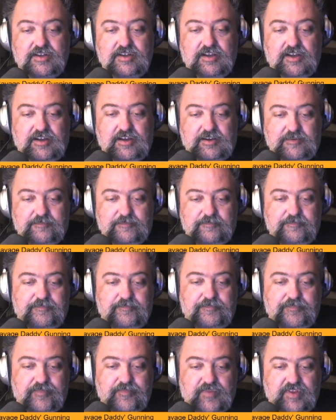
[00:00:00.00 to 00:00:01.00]

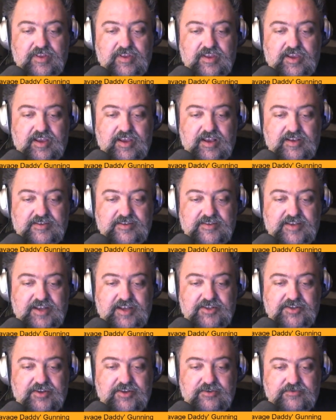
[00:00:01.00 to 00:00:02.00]
The
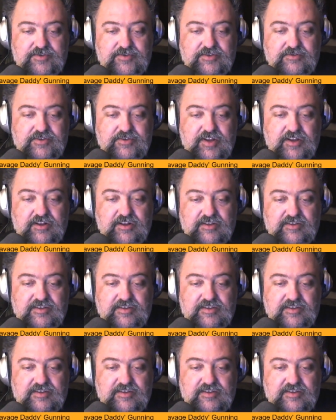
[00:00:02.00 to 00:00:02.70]
stagecoach, getting onto the